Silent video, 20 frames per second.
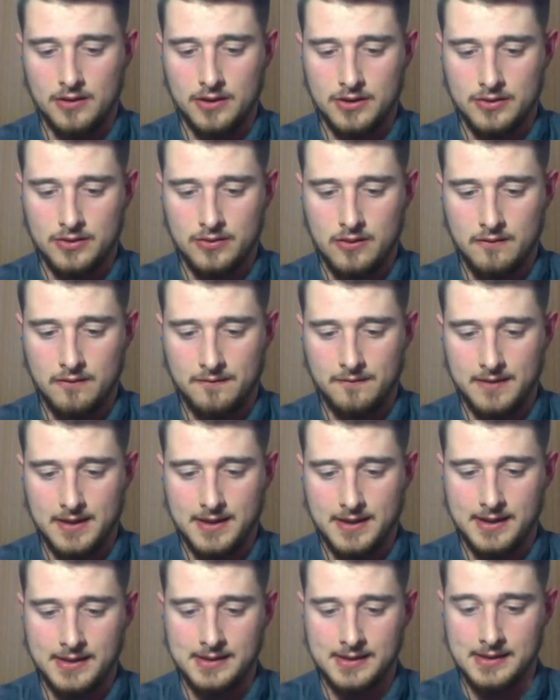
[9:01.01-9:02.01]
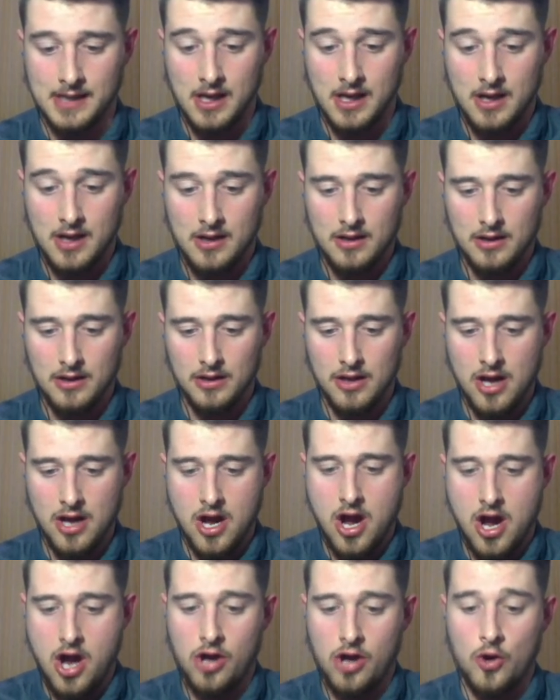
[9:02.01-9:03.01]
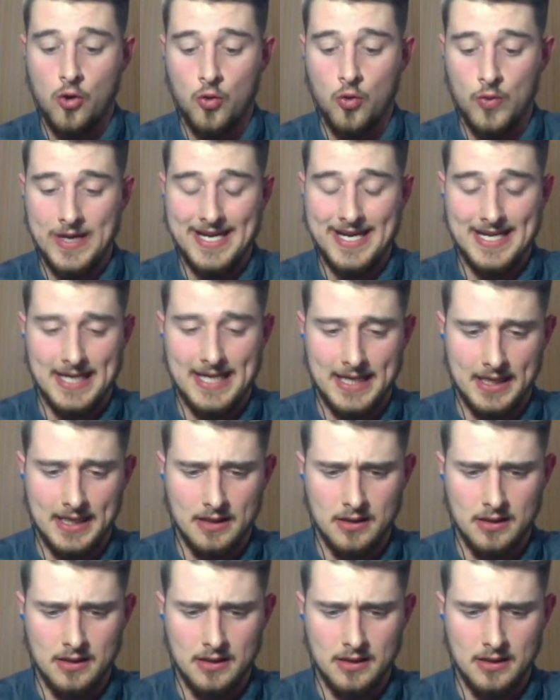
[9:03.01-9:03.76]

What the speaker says: trophies. Long Weenie.